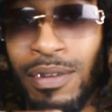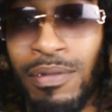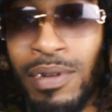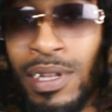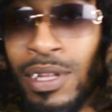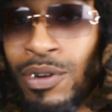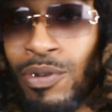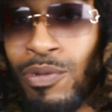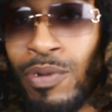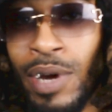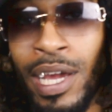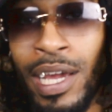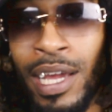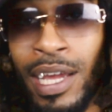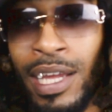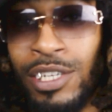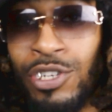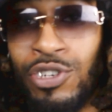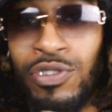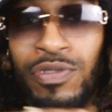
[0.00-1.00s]
Lil
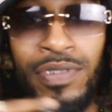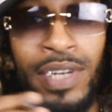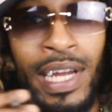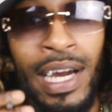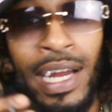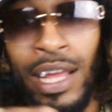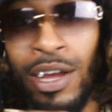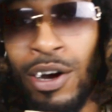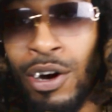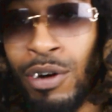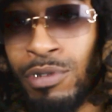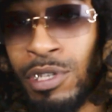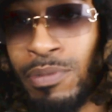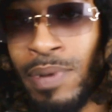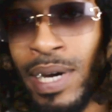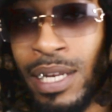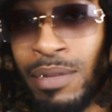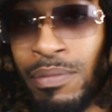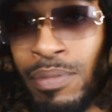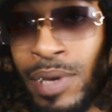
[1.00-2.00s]
Wayne, Juvenile, they all was
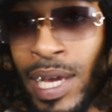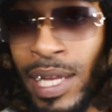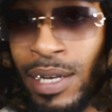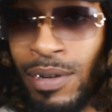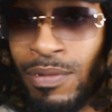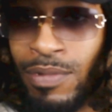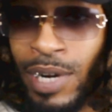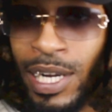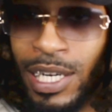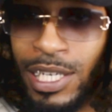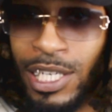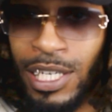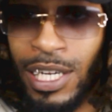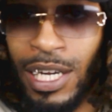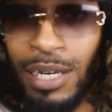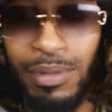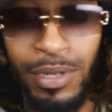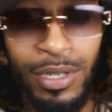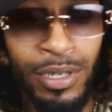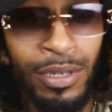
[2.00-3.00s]
about to be at the rec
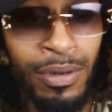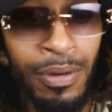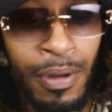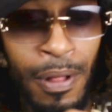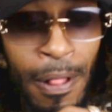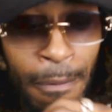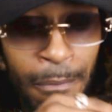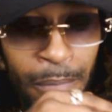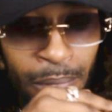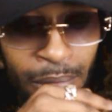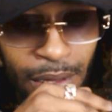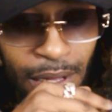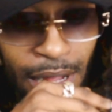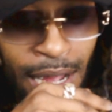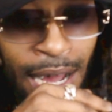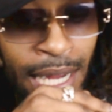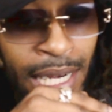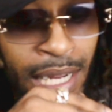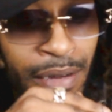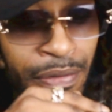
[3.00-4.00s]
shop. So
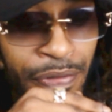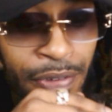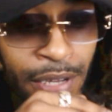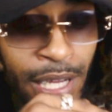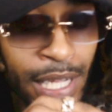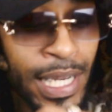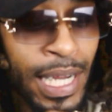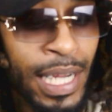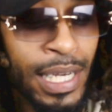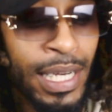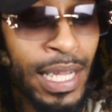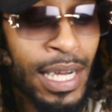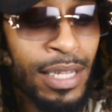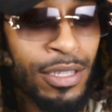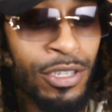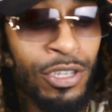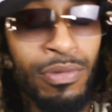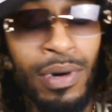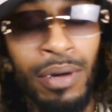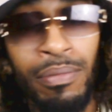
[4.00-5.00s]
I'll never forget that day. I
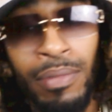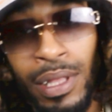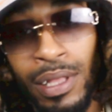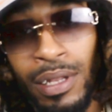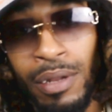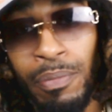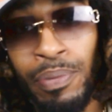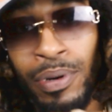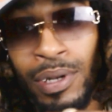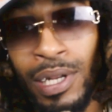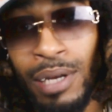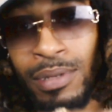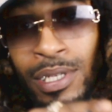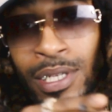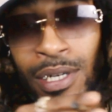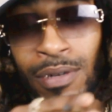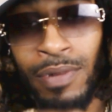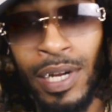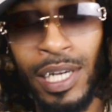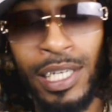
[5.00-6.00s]
told my mother to pull up
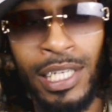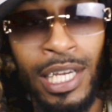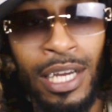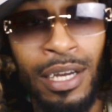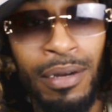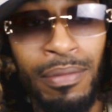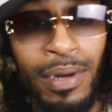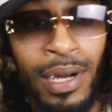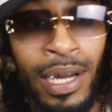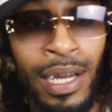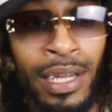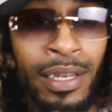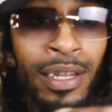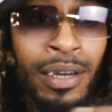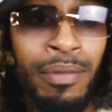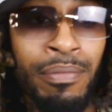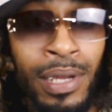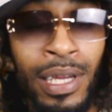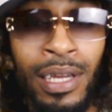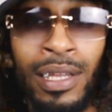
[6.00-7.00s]
to the rec shop. I
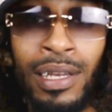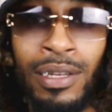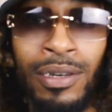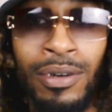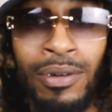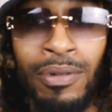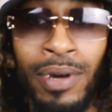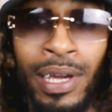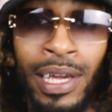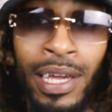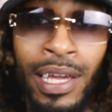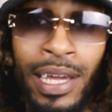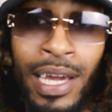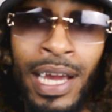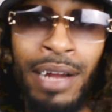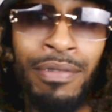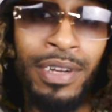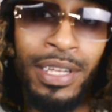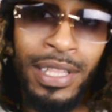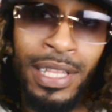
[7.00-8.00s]
ended up meeting Lil Wayne,
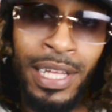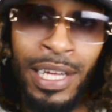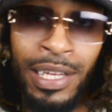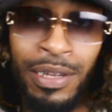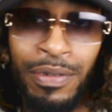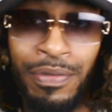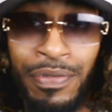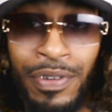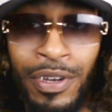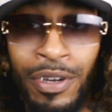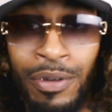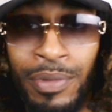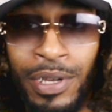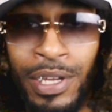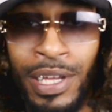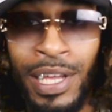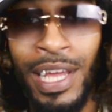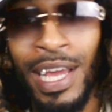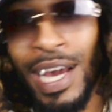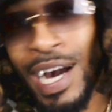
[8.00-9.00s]
everything, you feel
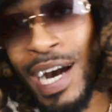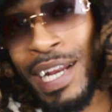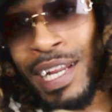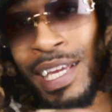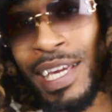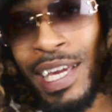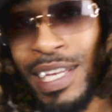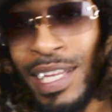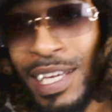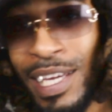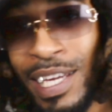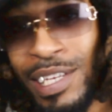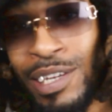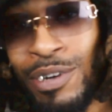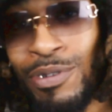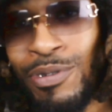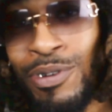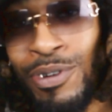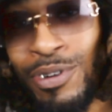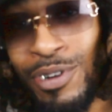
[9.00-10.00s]
me? I didn't get
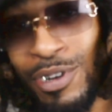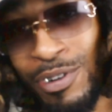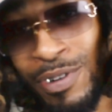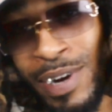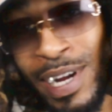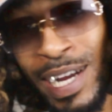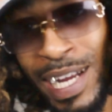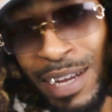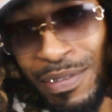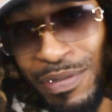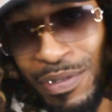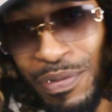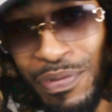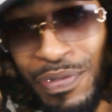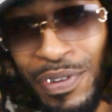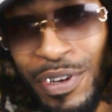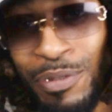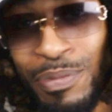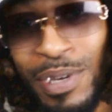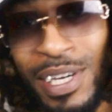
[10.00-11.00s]
no autograph, you
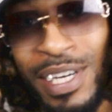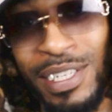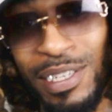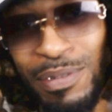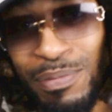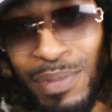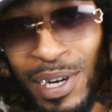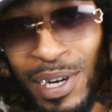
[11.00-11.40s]
feel me, because of